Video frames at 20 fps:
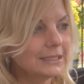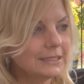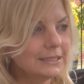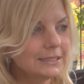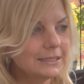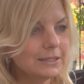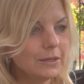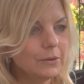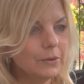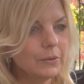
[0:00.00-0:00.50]

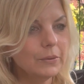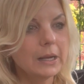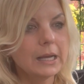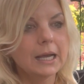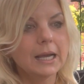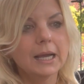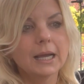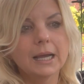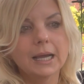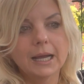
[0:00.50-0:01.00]
So
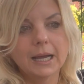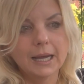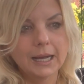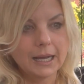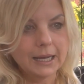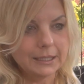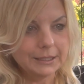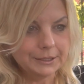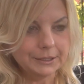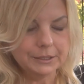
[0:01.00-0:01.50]

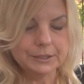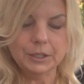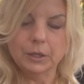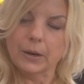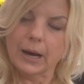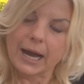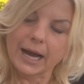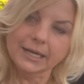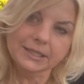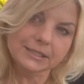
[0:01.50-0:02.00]
you know,
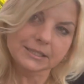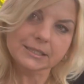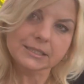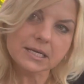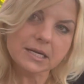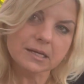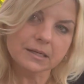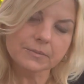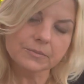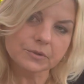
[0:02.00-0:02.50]
I just
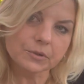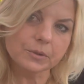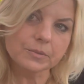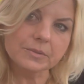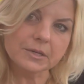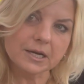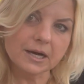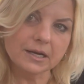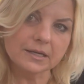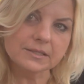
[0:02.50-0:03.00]
can't absorb
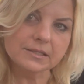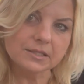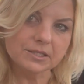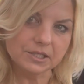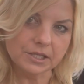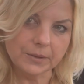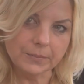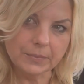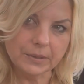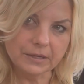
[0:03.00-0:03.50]
the cost of
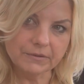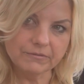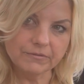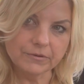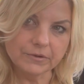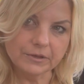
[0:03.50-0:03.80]
shipping for